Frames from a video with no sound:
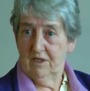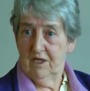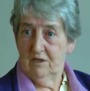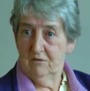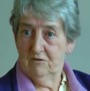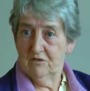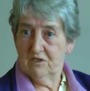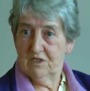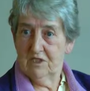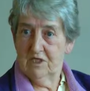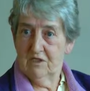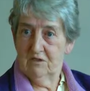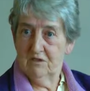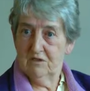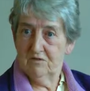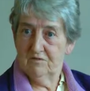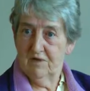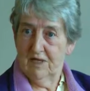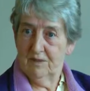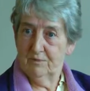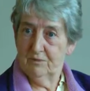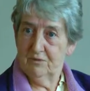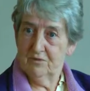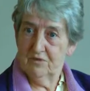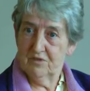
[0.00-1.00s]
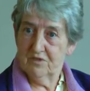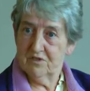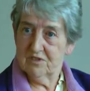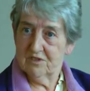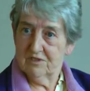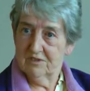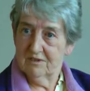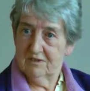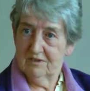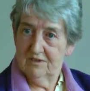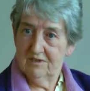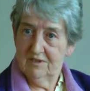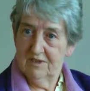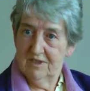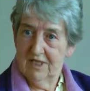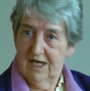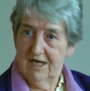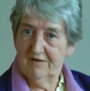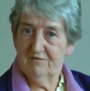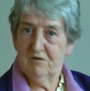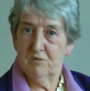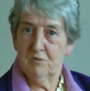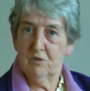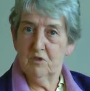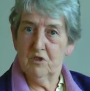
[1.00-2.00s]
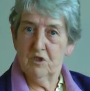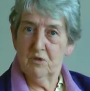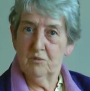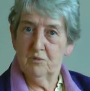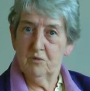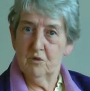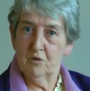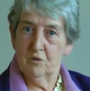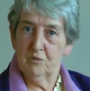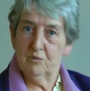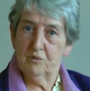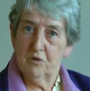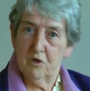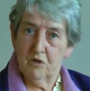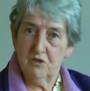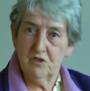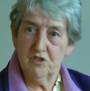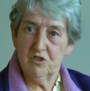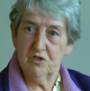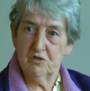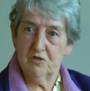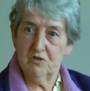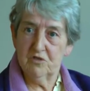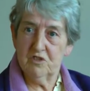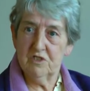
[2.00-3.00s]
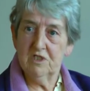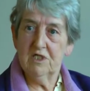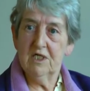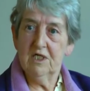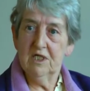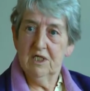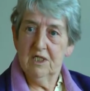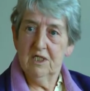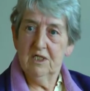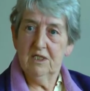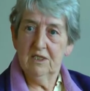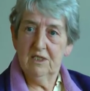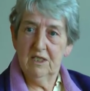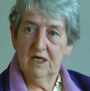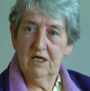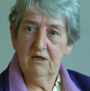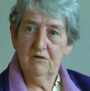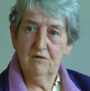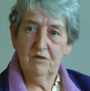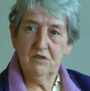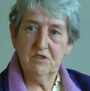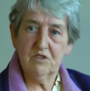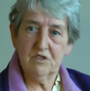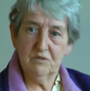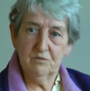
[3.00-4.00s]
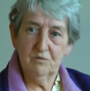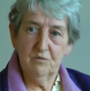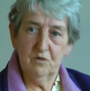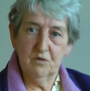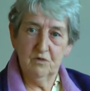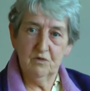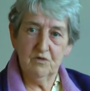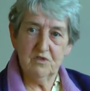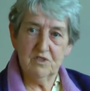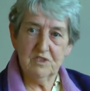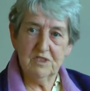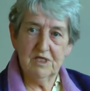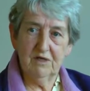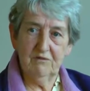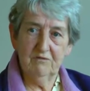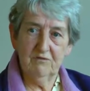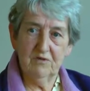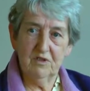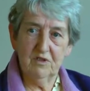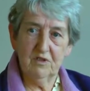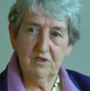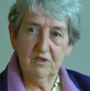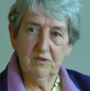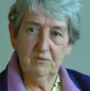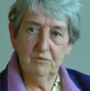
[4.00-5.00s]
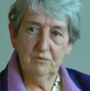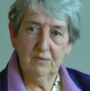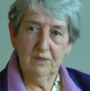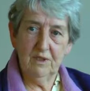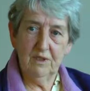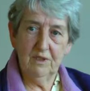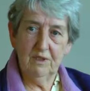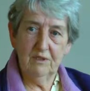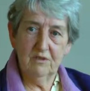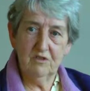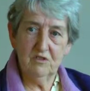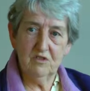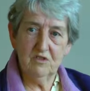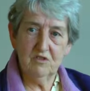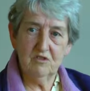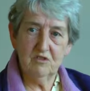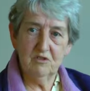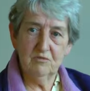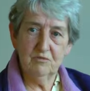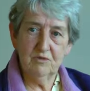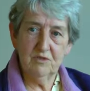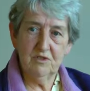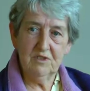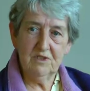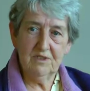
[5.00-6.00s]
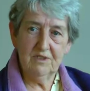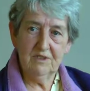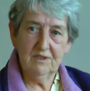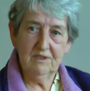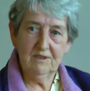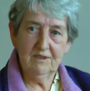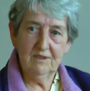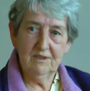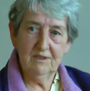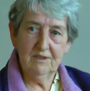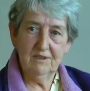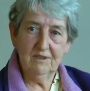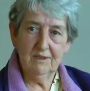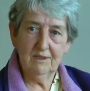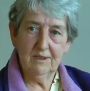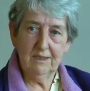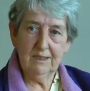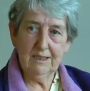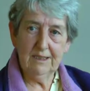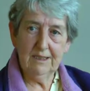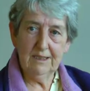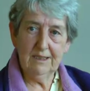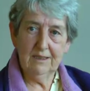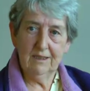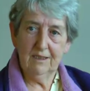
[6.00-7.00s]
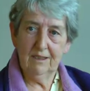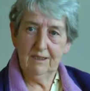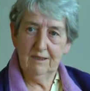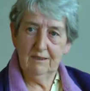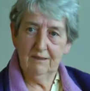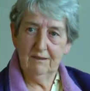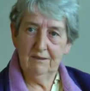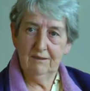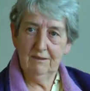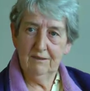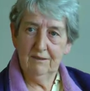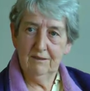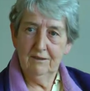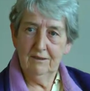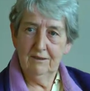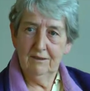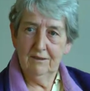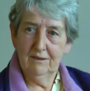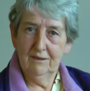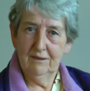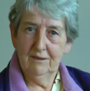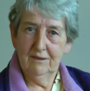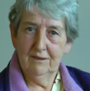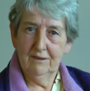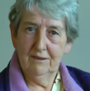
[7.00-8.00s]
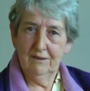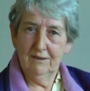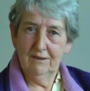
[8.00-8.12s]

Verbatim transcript: loads and loads of apples and everybody bought produce. Now it's more stuff that can be distributed cleanly. Mm.